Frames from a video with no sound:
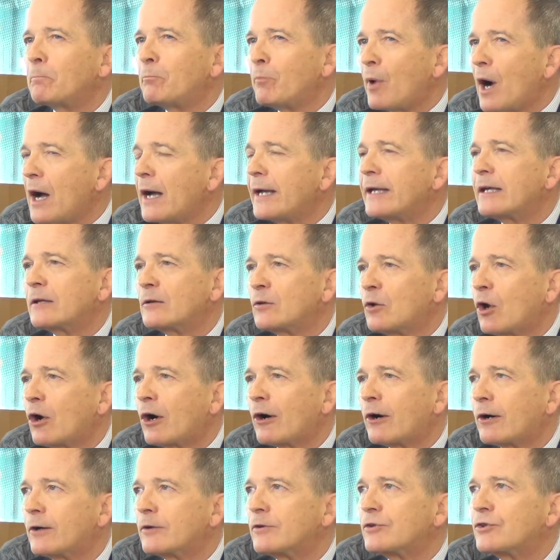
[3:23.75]
by and
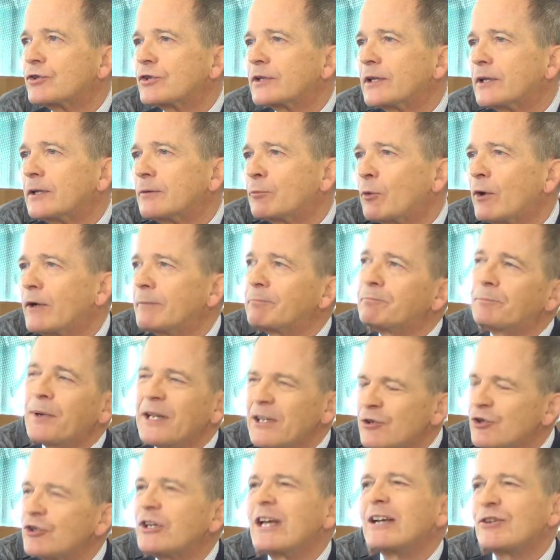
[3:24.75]
large,
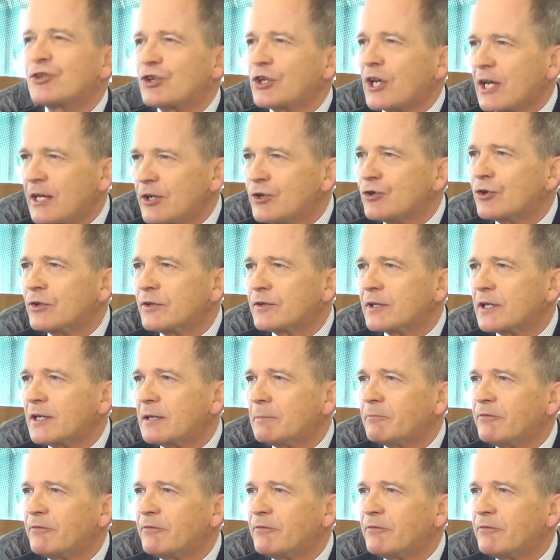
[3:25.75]
patient education type